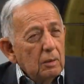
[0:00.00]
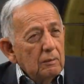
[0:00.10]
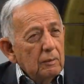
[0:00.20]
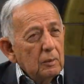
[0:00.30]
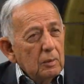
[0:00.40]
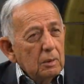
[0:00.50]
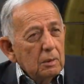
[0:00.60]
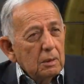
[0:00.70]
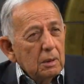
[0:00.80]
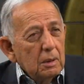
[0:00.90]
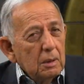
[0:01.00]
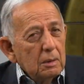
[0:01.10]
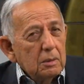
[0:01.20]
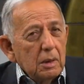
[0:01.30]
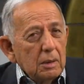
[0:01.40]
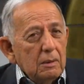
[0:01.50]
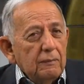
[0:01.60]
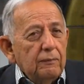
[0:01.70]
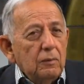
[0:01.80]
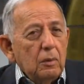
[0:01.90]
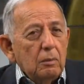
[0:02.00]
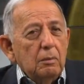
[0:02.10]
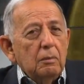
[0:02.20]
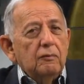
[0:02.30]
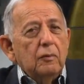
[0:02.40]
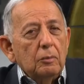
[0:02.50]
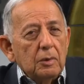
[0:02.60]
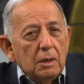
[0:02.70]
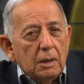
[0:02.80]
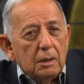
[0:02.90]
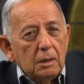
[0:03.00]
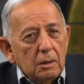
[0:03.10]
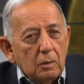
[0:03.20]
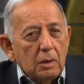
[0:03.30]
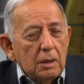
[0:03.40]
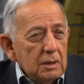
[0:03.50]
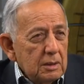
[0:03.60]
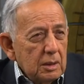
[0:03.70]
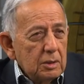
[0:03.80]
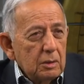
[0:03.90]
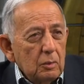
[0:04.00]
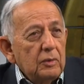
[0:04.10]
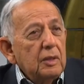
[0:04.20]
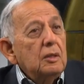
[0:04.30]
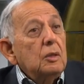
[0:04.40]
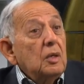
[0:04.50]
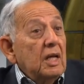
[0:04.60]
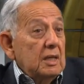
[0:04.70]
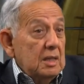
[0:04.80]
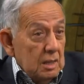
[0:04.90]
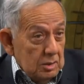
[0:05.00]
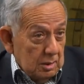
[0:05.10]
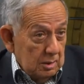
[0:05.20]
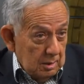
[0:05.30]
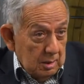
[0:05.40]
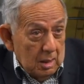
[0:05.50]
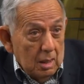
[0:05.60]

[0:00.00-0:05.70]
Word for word: all over the world uh, trying to form formulate an organization within the United Nations.